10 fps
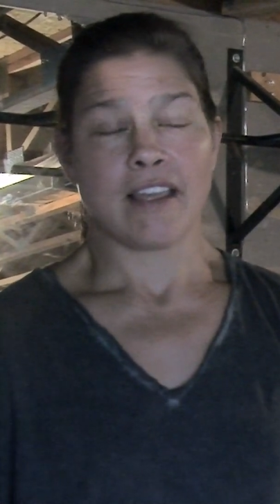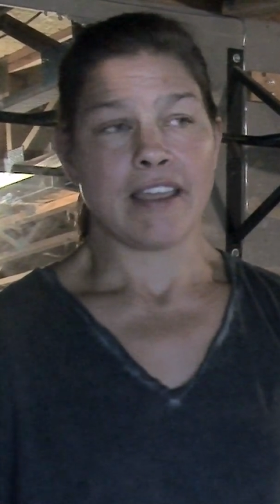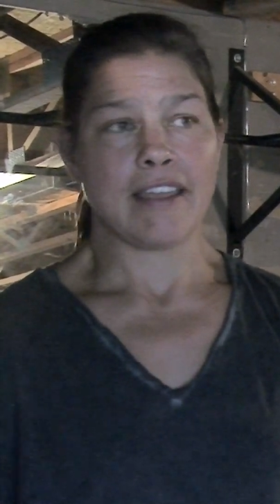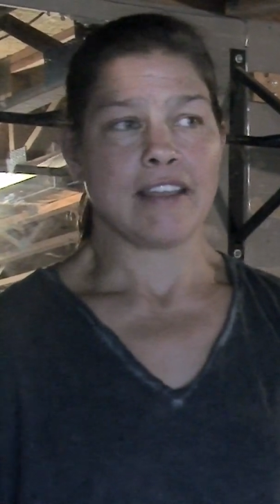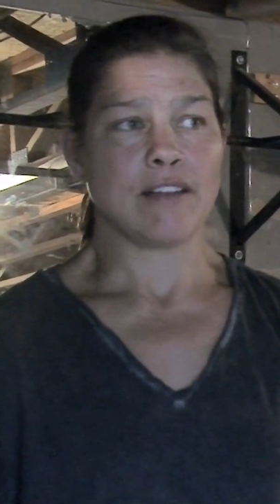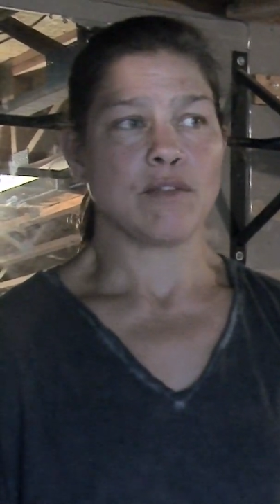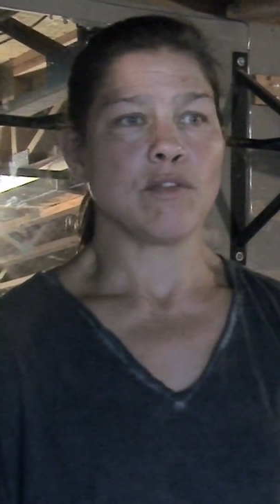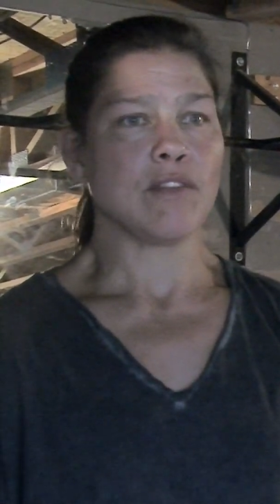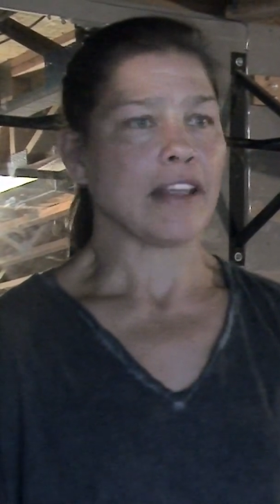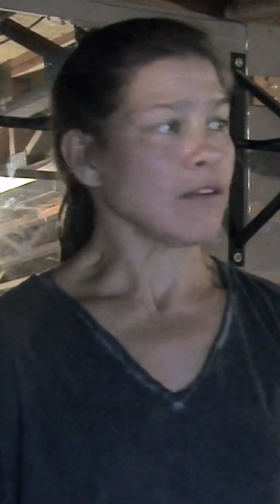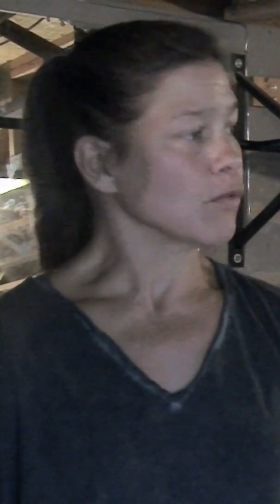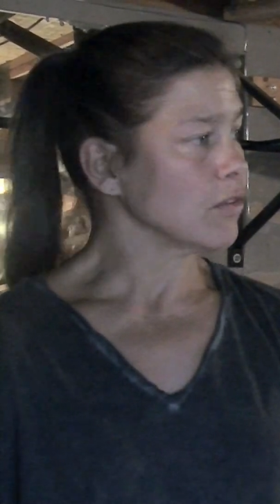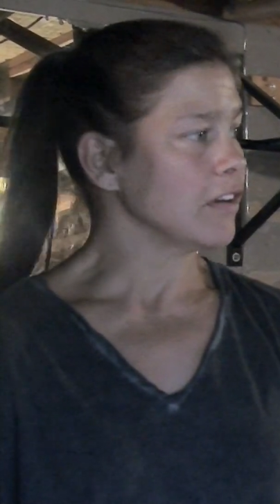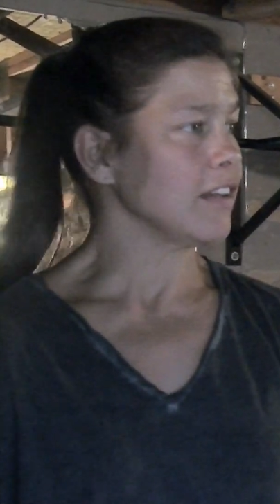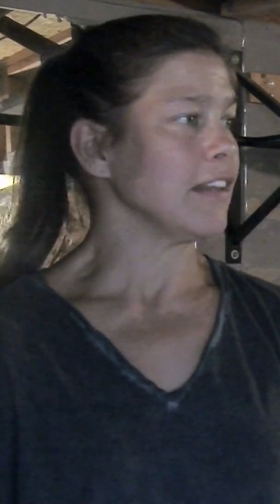and like
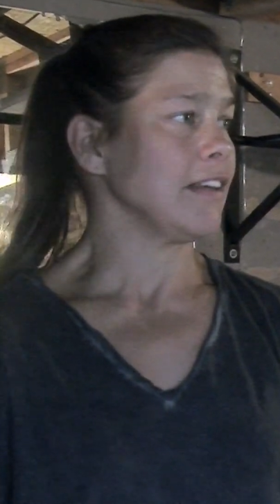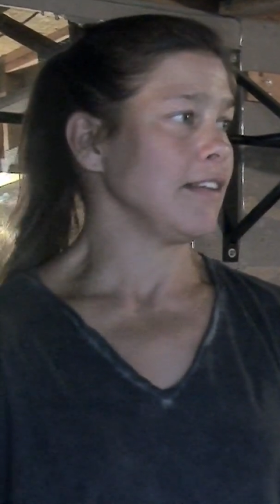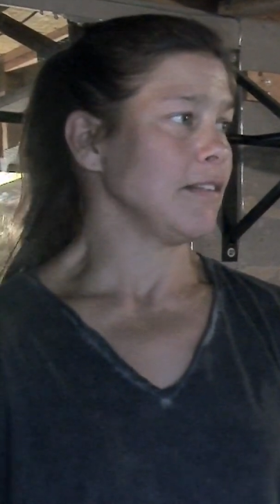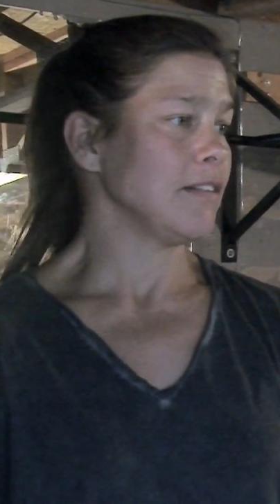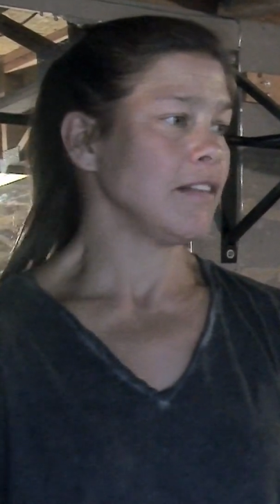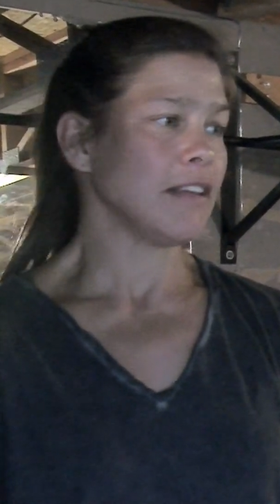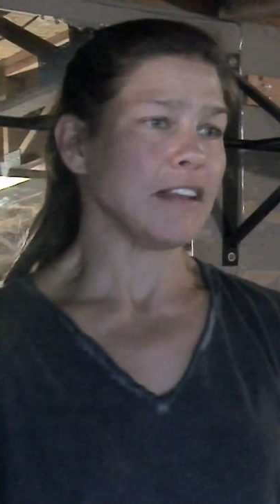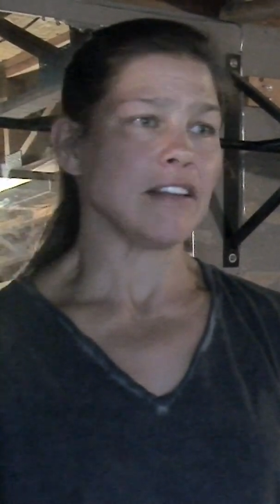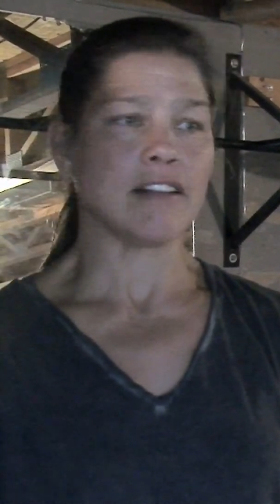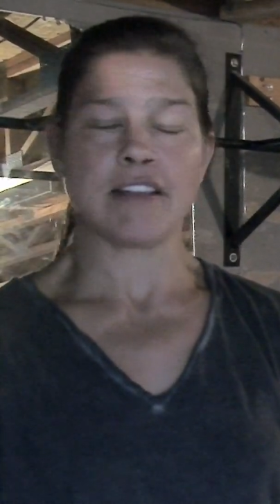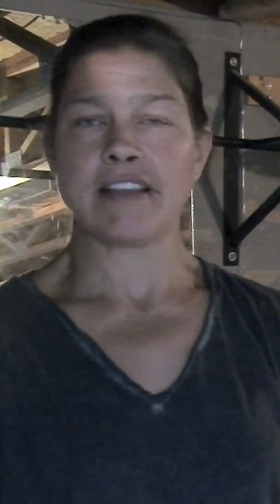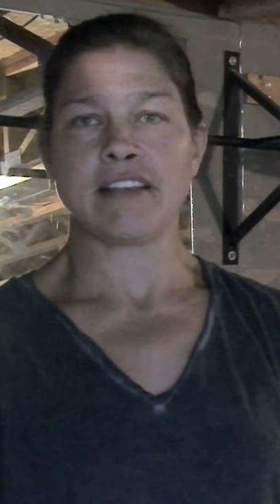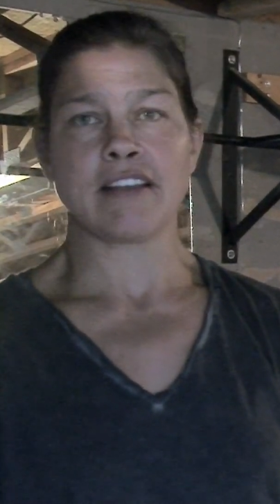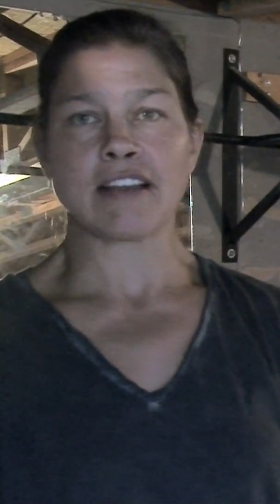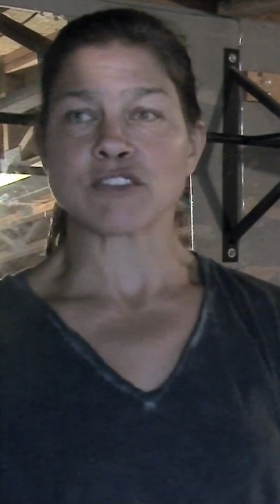really into the
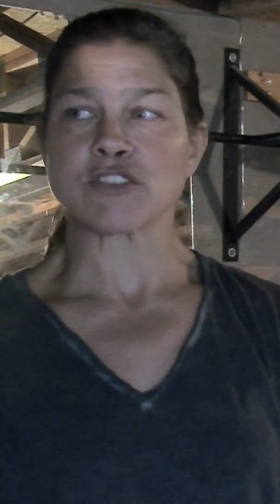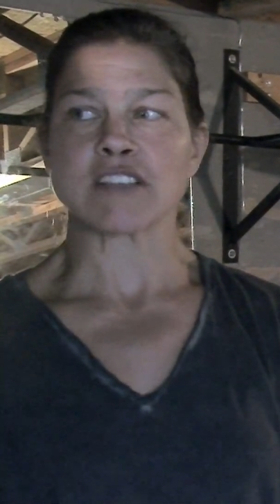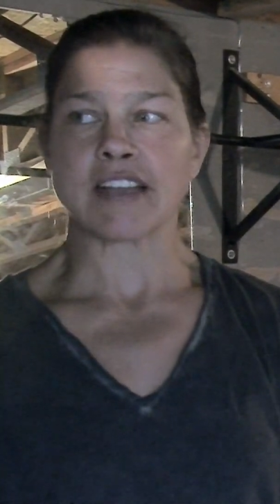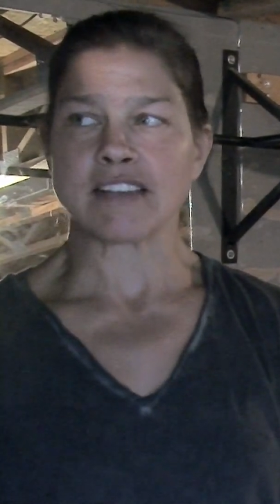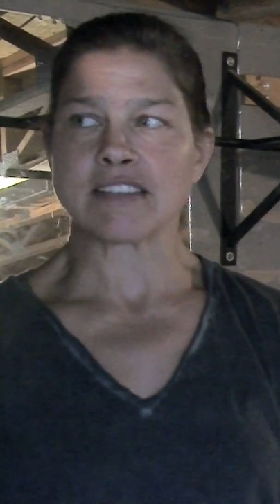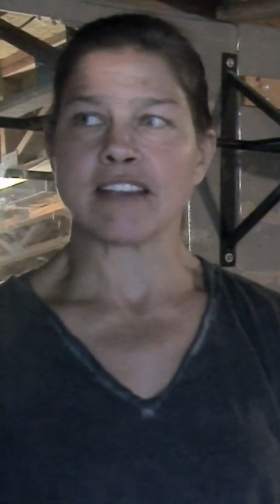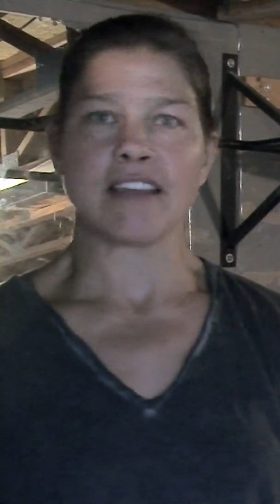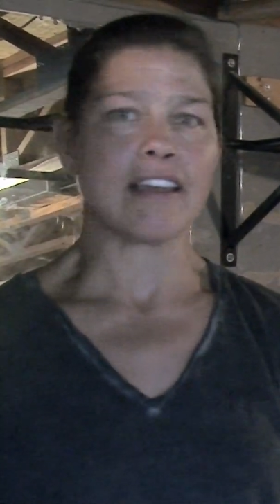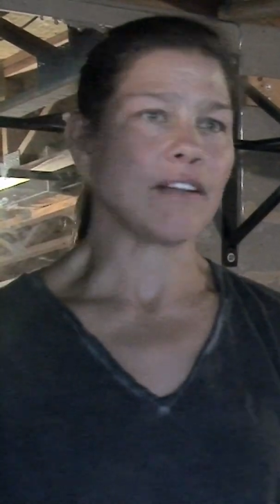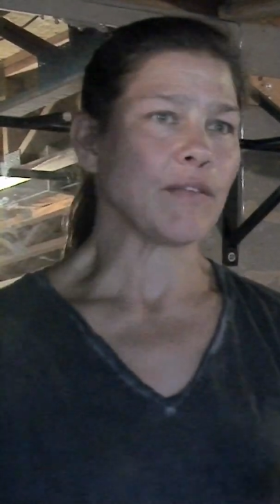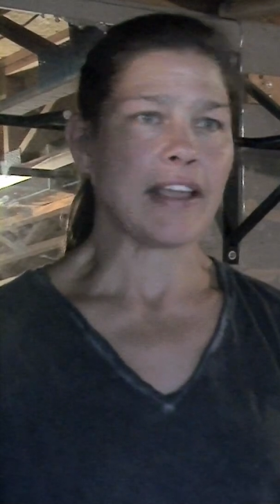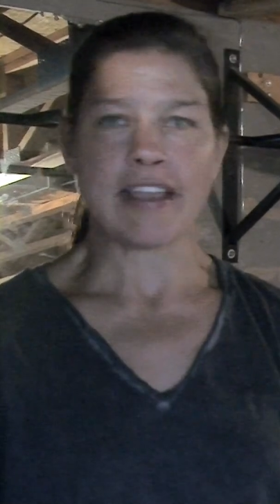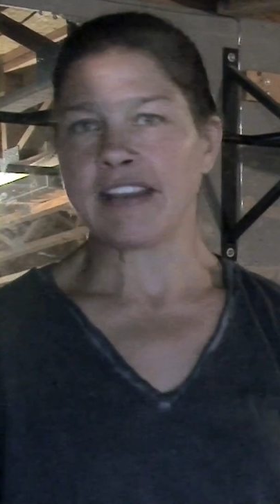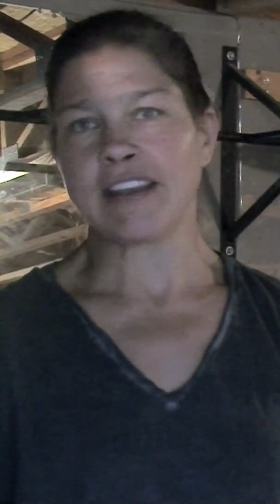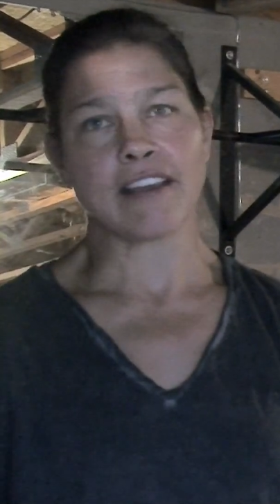exercising and
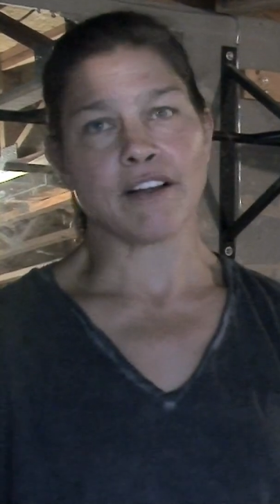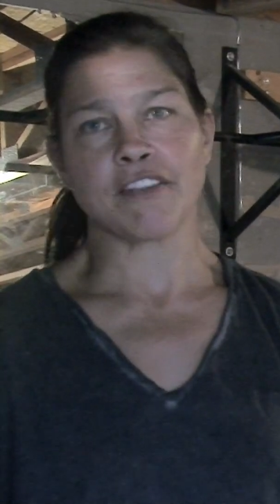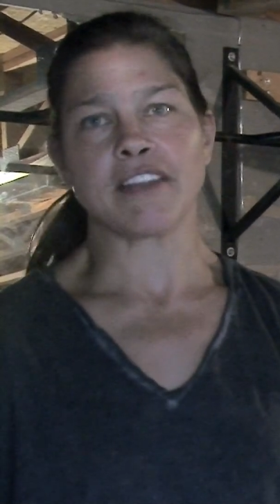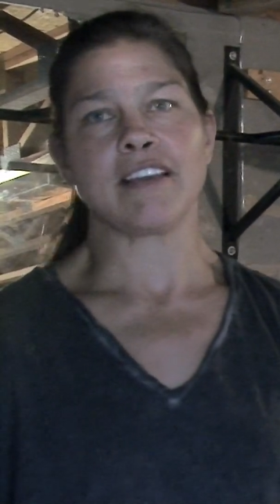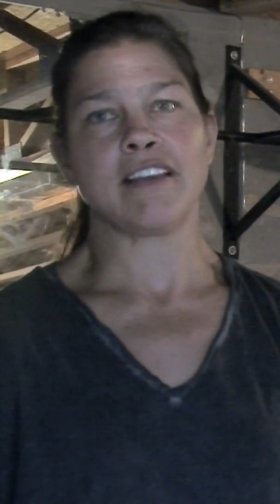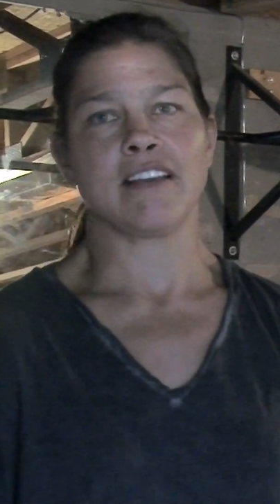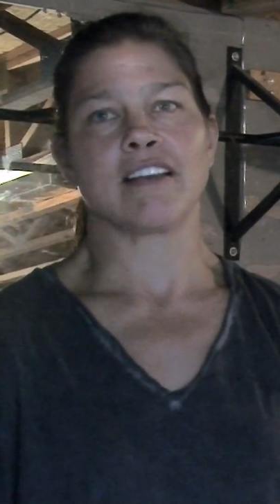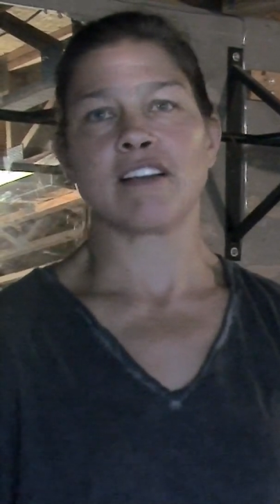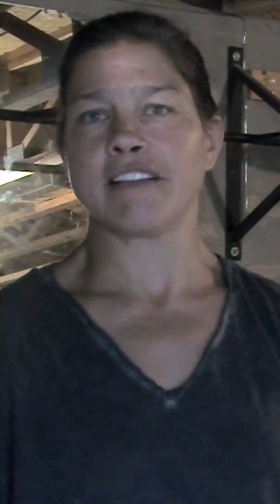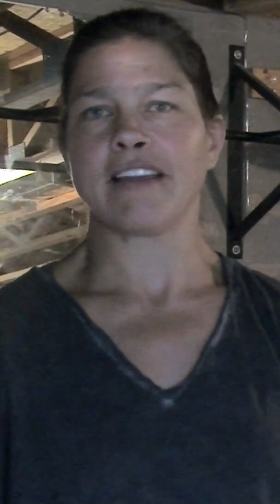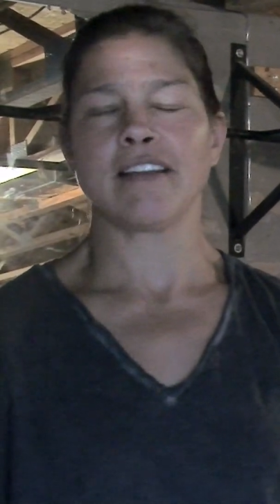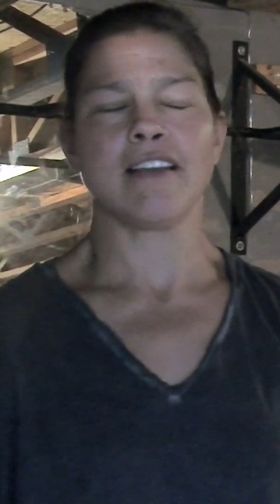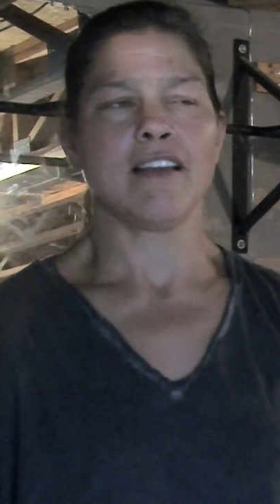eating healthy and all that.